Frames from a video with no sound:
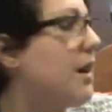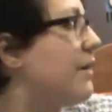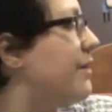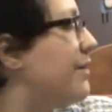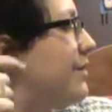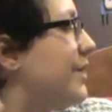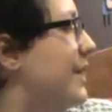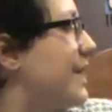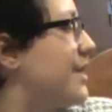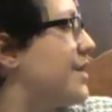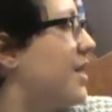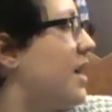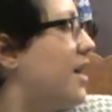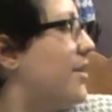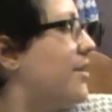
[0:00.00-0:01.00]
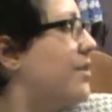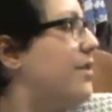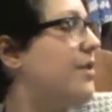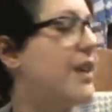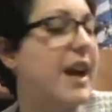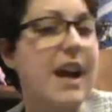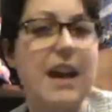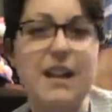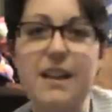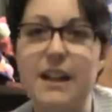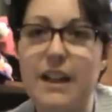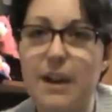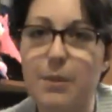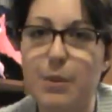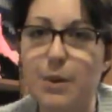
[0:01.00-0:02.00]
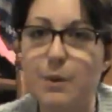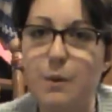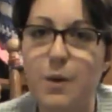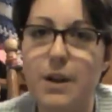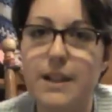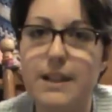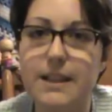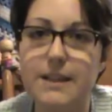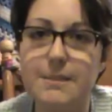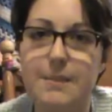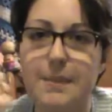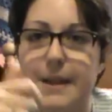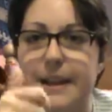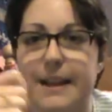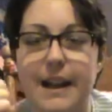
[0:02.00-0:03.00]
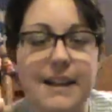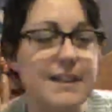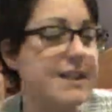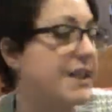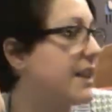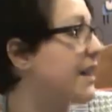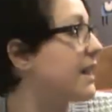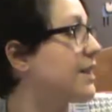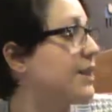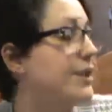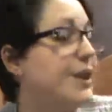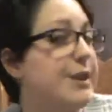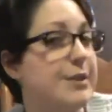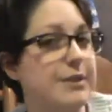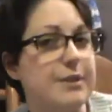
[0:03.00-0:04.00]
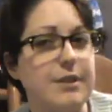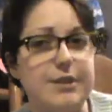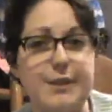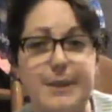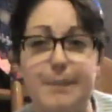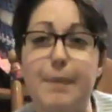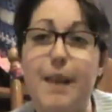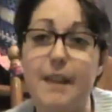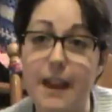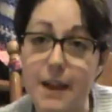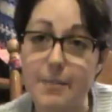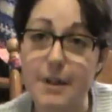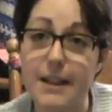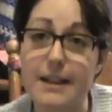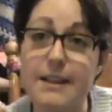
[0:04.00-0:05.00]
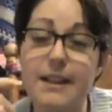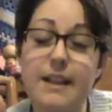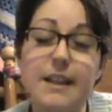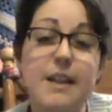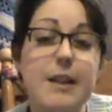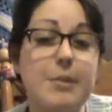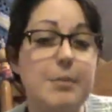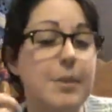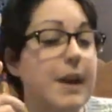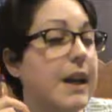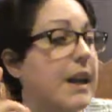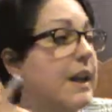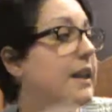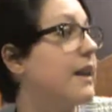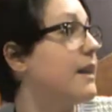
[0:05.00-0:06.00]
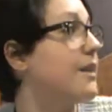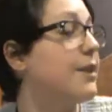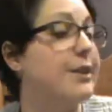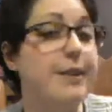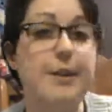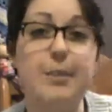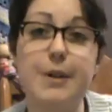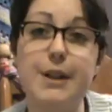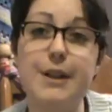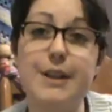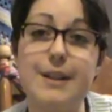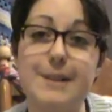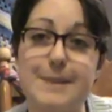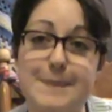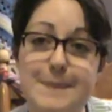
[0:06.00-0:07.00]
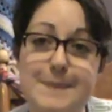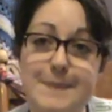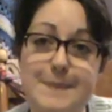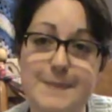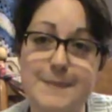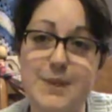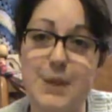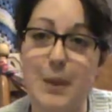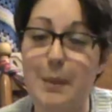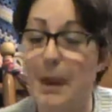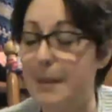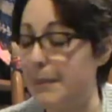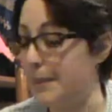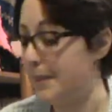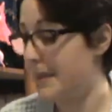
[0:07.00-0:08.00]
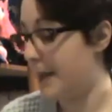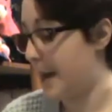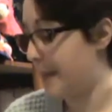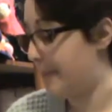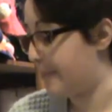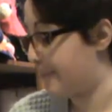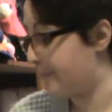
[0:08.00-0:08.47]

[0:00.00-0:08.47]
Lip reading: finish off the hat like I would have wanted, but I still think it turned out, or sorry, headband, but I think it turned out pretty good. So I'm happy with that.